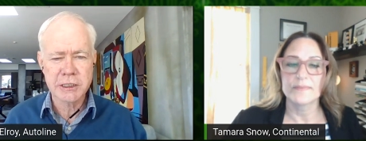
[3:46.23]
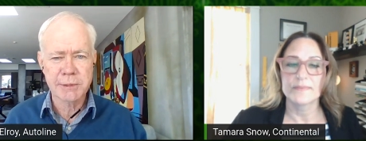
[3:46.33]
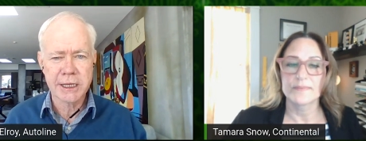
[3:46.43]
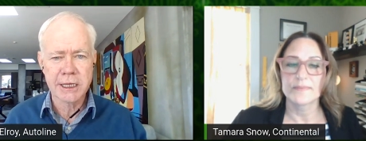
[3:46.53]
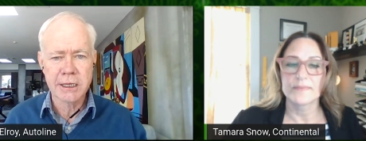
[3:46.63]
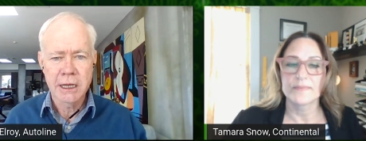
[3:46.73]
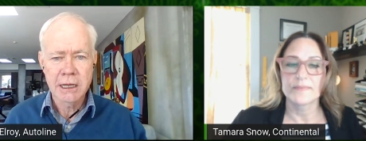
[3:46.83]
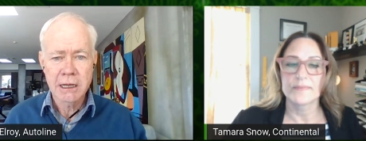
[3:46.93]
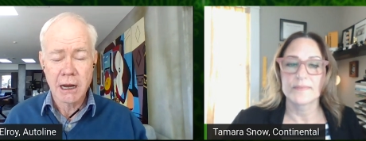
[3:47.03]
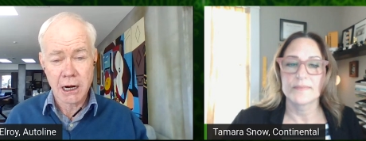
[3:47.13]
Speaker 1: display
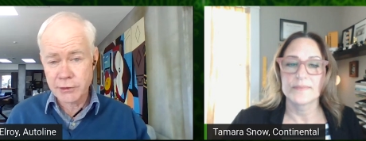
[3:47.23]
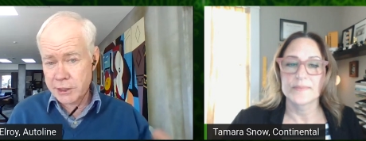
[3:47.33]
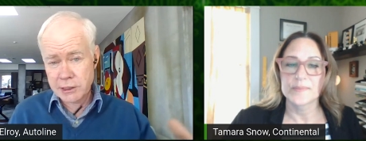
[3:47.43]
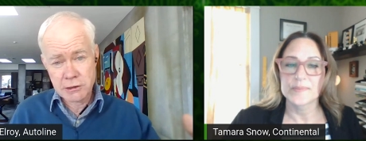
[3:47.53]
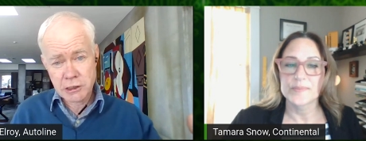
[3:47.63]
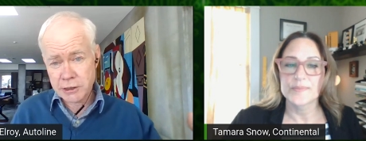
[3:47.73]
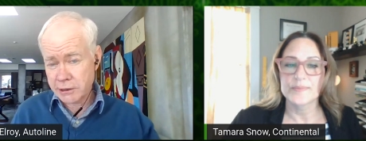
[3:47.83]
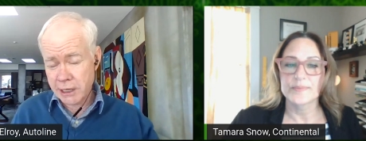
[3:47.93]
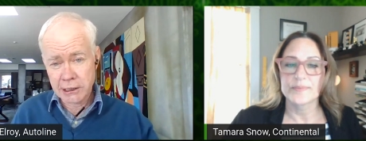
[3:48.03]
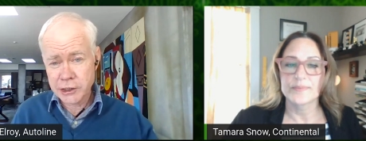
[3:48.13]
are these
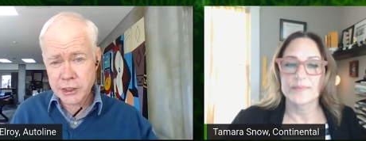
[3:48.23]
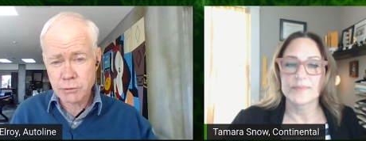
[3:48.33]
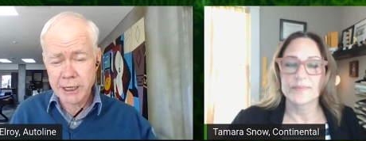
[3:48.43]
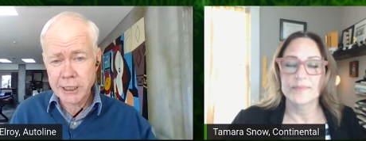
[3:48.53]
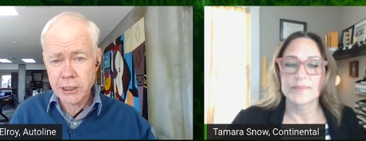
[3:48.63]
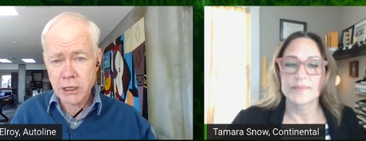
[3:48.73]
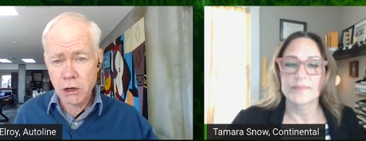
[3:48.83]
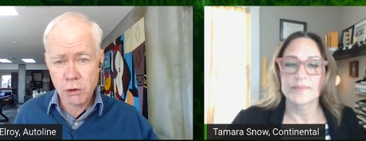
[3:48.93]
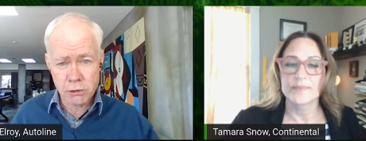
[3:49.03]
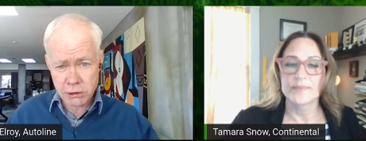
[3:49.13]
technologies ready to
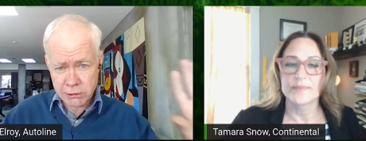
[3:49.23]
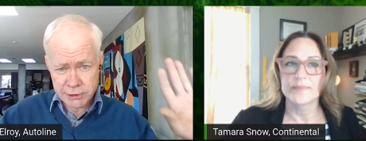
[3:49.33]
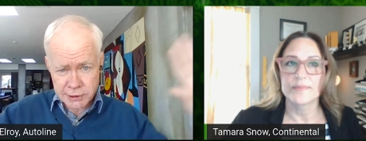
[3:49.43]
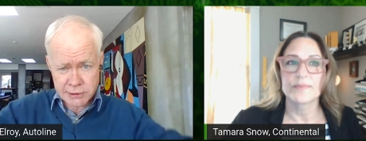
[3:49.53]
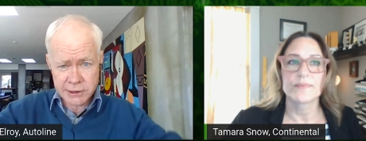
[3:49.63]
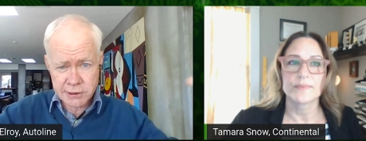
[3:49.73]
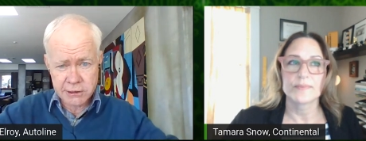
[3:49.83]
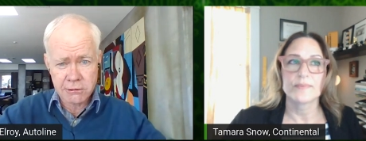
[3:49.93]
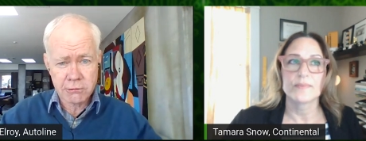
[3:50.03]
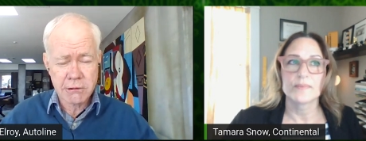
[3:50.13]
go or are these things
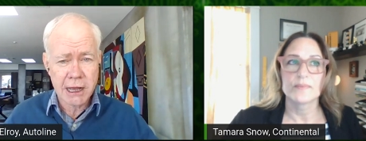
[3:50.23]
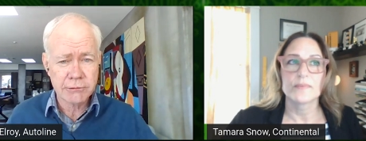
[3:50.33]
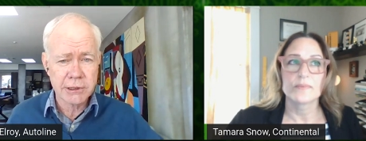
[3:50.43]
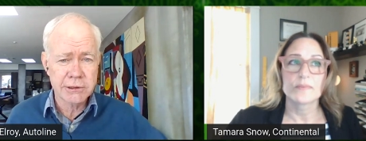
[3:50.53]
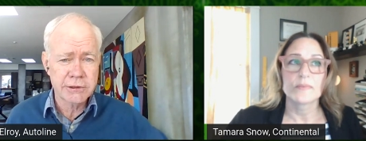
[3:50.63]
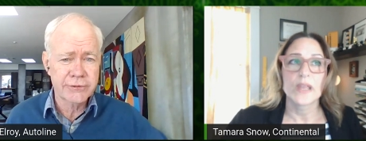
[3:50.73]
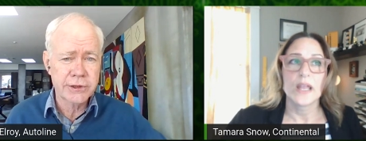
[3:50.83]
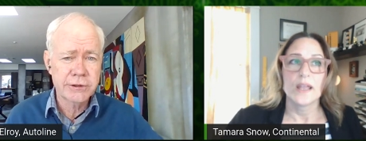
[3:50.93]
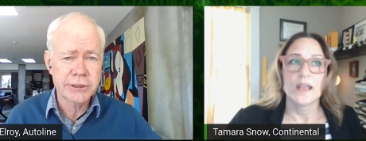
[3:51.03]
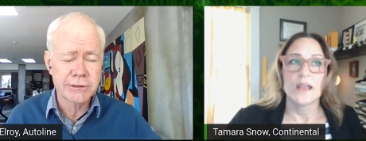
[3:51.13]
that are out there in the
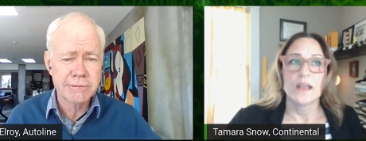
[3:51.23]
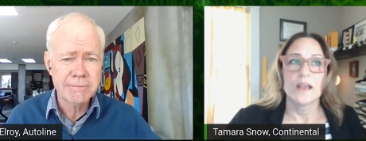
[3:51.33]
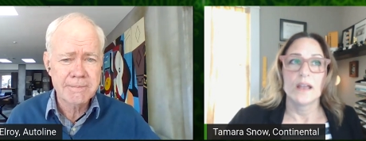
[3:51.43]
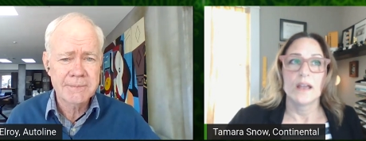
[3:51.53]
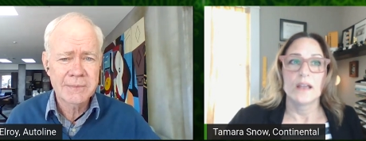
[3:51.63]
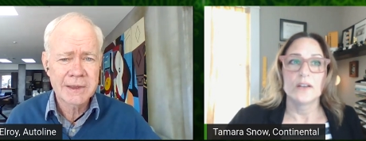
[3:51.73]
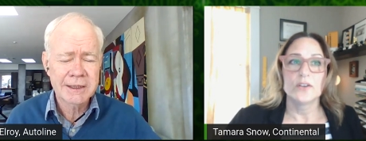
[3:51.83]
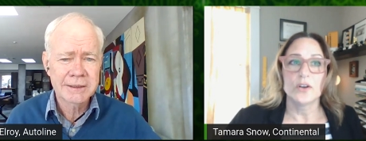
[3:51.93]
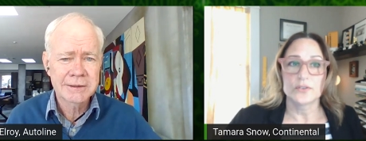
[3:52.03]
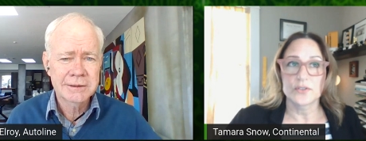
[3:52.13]
future?
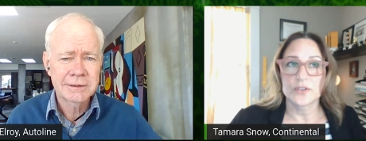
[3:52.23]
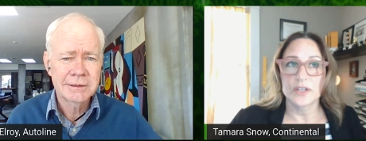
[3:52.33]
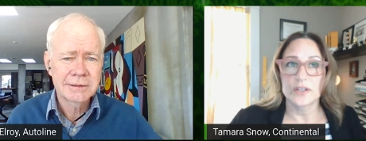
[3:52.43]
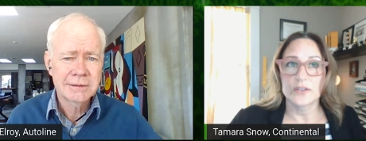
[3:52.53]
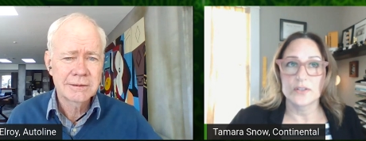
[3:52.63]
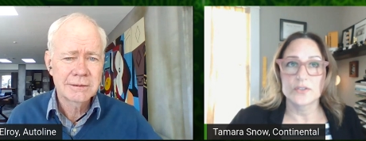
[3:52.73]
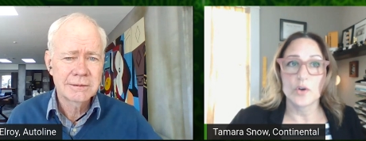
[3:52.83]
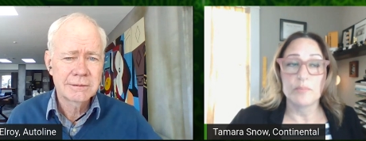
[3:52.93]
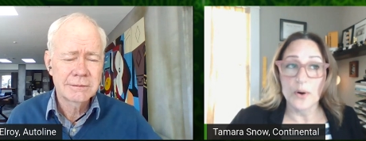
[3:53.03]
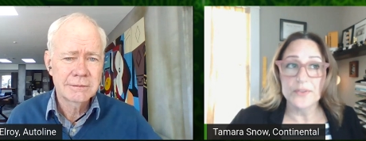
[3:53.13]
Speaker 2: No, so the
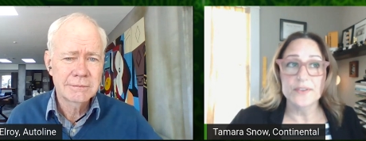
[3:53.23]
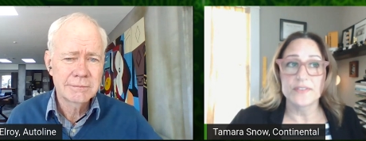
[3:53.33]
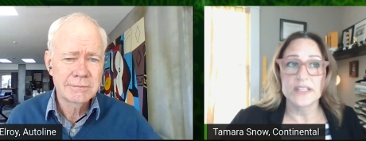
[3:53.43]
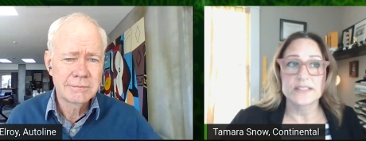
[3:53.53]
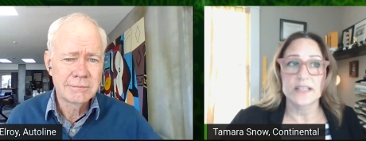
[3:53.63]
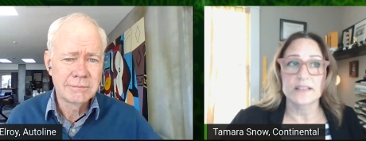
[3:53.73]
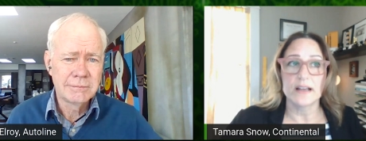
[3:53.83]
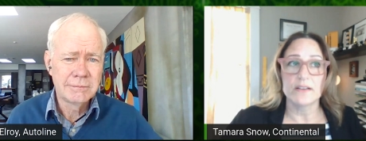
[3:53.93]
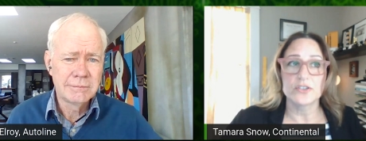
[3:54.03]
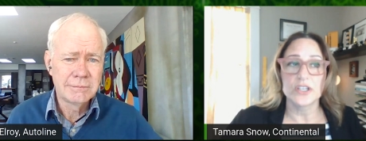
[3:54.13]
so both of these
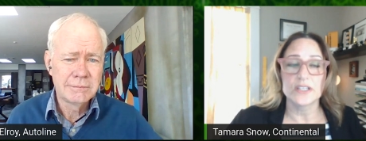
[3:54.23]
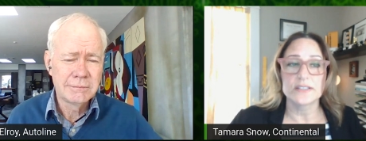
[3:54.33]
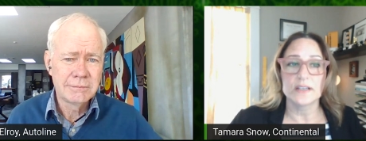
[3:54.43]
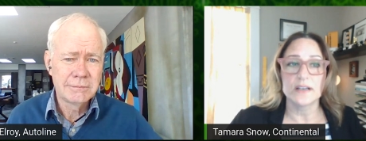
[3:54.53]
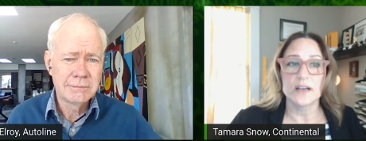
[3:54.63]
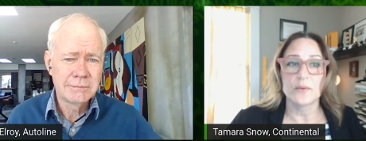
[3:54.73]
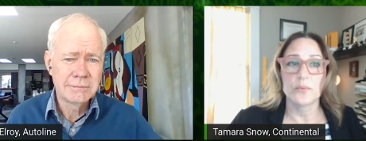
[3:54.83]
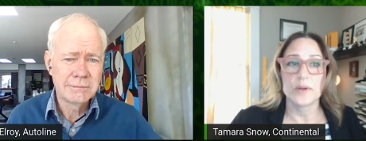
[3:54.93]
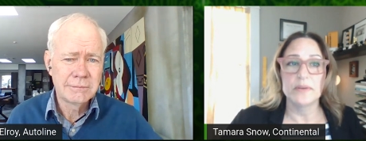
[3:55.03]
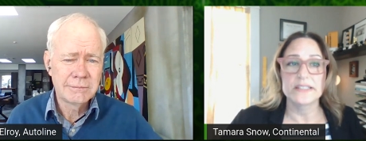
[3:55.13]
technologies
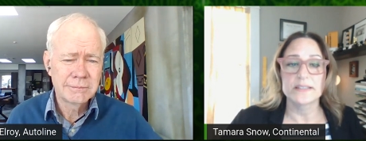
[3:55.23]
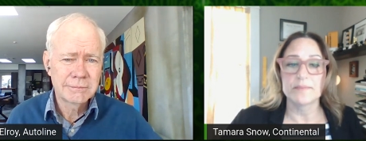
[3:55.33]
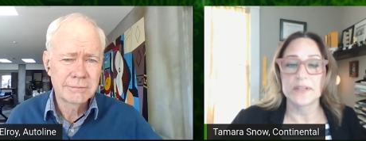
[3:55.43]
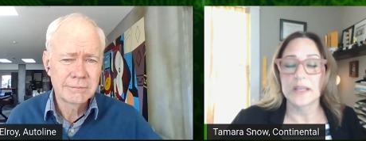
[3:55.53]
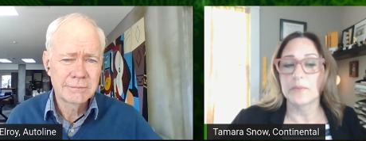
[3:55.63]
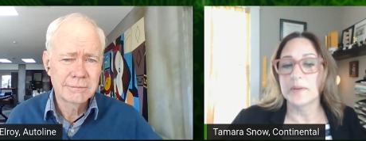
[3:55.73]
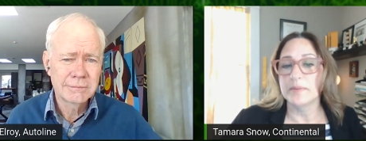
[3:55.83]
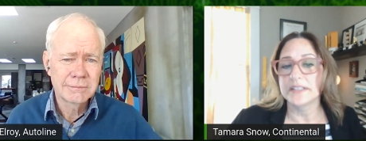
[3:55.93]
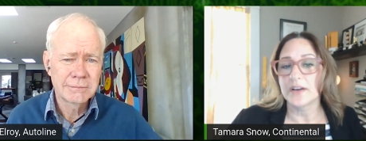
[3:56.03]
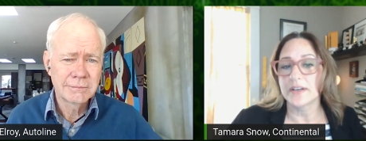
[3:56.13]
uh, would be something that we'd
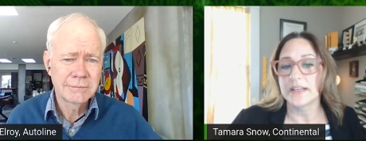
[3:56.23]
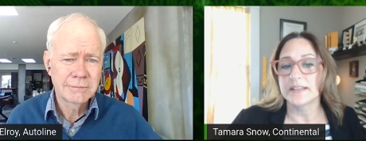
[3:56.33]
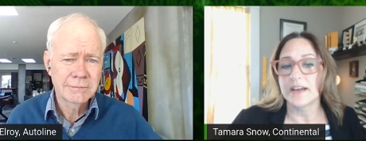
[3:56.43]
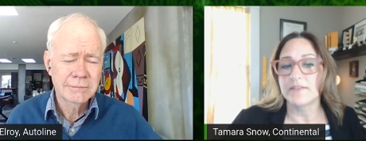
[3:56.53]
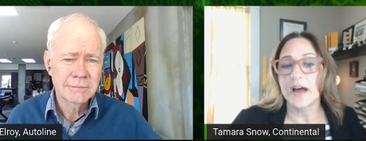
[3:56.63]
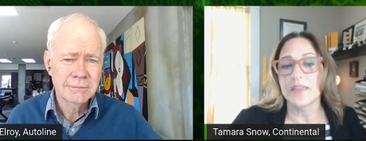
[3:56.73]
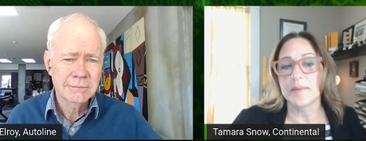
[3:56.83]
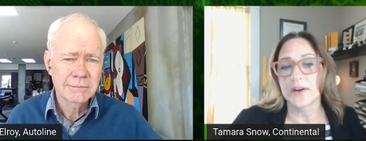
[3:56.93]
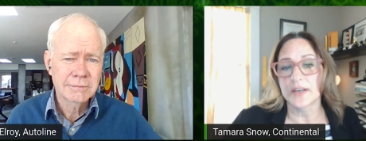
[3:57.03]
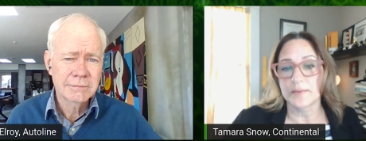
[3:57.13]
be targeting to have on
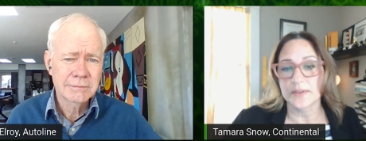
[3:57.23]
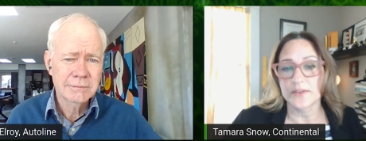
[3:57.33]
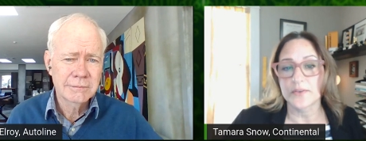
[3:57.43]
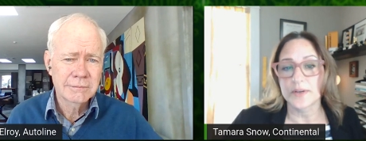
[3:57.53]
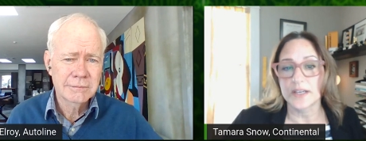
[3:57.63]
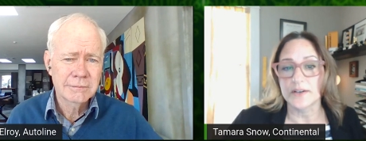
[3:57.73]
the market within three